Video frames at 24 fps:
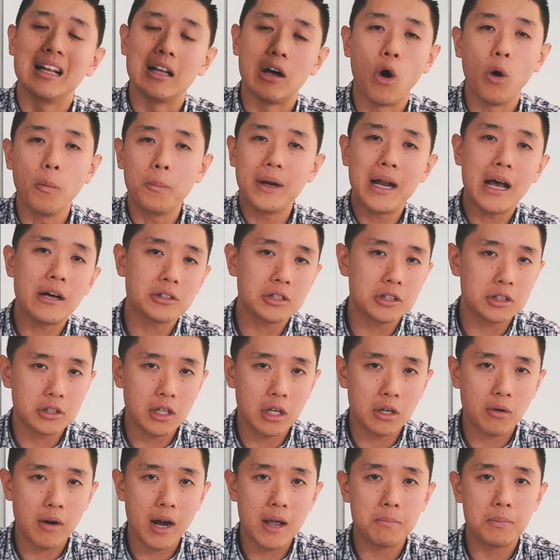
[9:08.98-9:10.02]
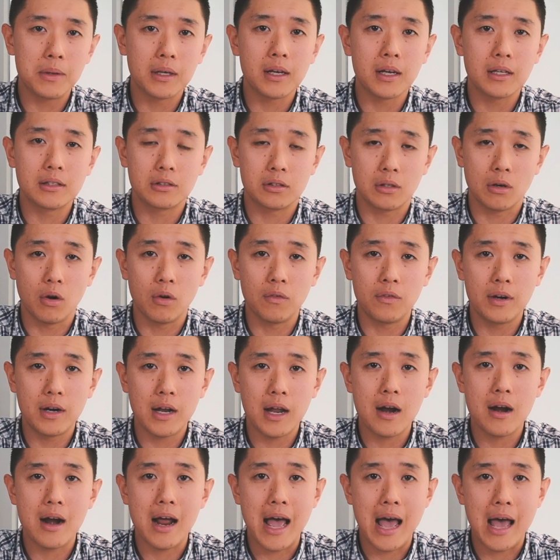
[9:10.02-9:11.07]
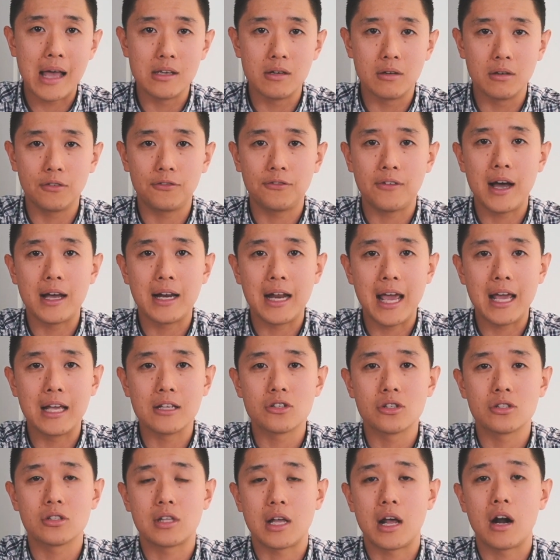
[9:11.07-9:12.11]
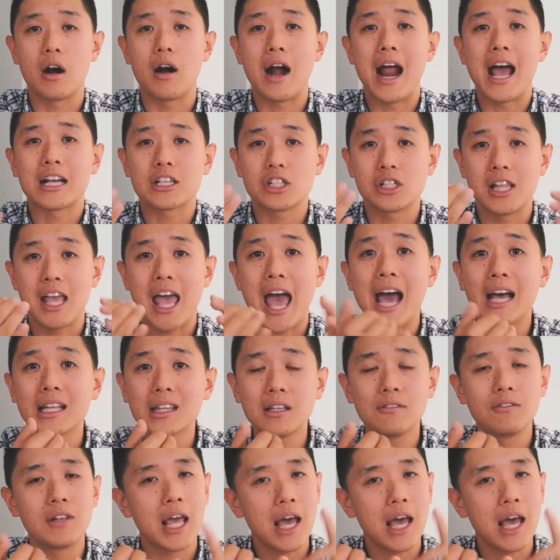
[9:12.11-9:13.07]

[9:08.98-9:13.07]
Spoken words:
Open houses are great because over there you'll find agents that are actually active.